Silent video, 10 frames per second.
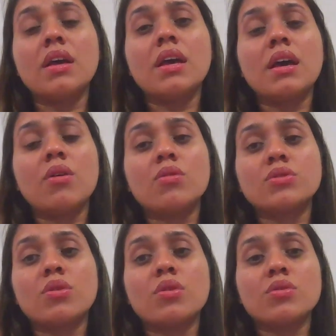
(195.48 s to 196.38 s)
Also
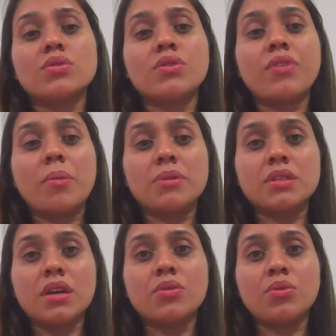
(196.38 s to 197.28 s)
loss of appetite
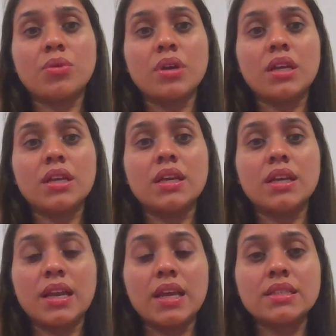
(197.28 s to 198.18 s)
or eating
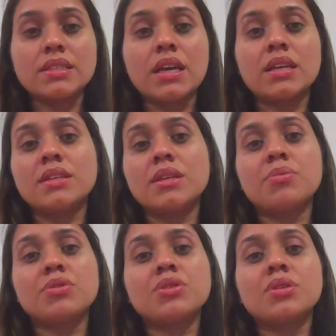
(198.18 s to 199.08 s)
less, and
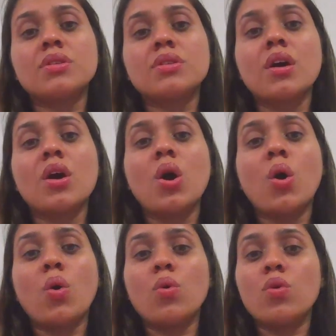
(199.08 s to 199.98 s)
depression
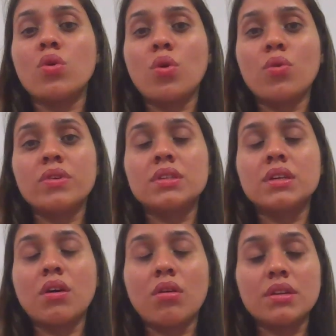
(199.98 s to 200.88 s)
all over the
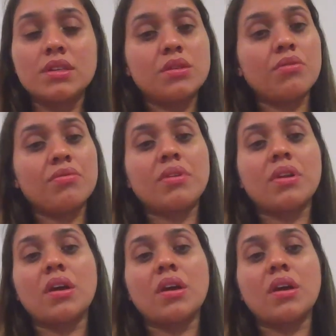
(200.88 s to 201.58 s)
quality of life.